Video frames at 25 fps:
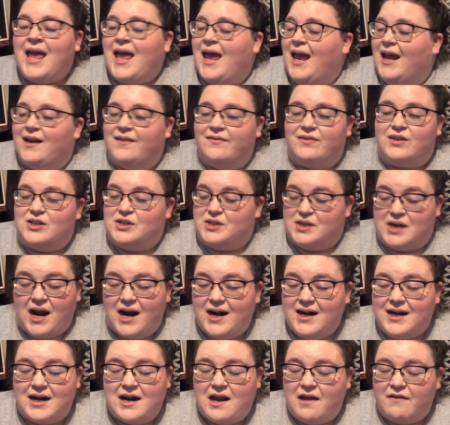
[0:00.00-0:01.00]
and if there's
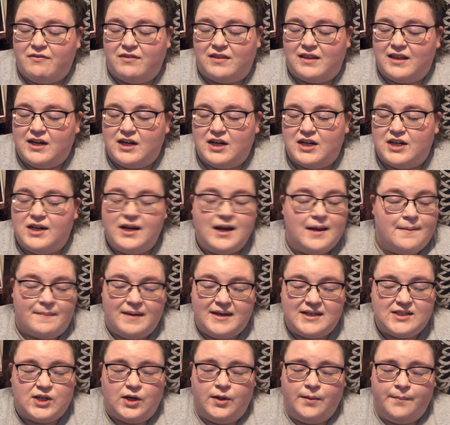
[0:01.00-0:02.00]
not enough litter, it
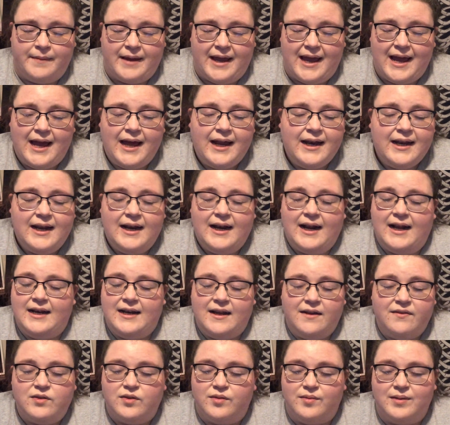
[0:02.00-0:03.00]
makes her mad, and I
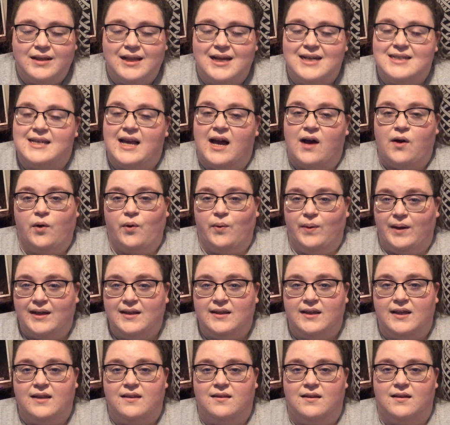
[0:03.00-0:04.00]
never realize how
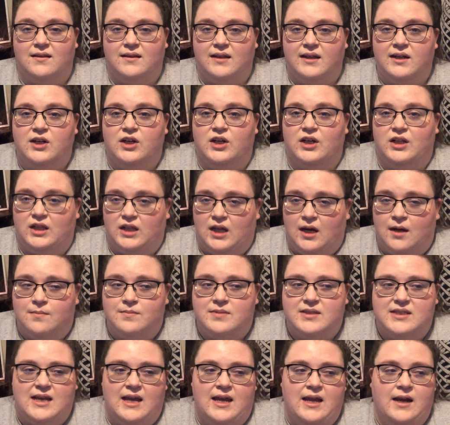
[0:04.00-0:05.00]
quickly the litter
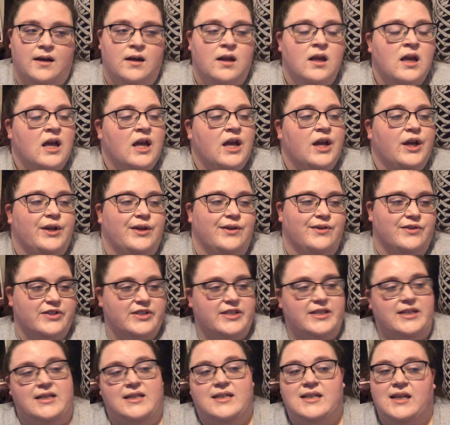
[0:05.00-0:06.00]
clumps, and you
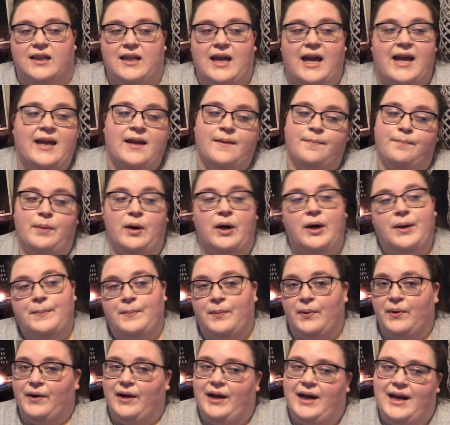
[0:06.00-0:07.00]
just need to like put
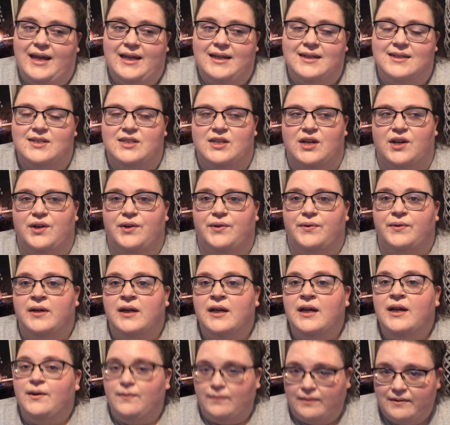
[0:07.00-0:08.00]
more in. So
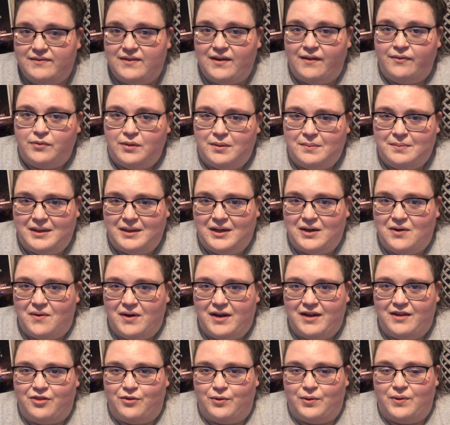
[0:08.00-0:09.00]
we've definitely been
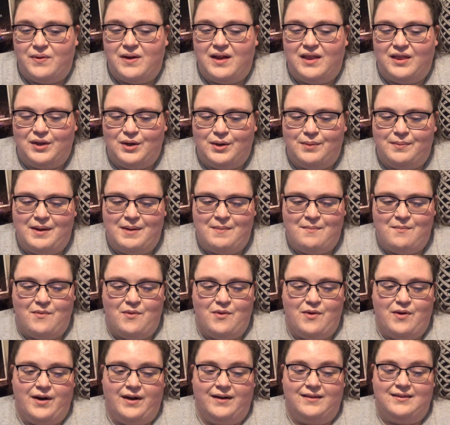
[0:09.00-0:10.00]
going through a little bit
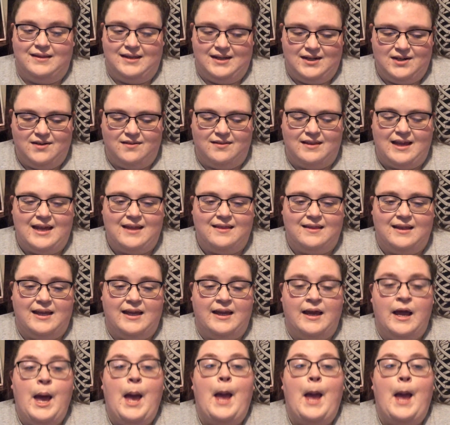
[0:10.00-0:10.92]
more litter lately,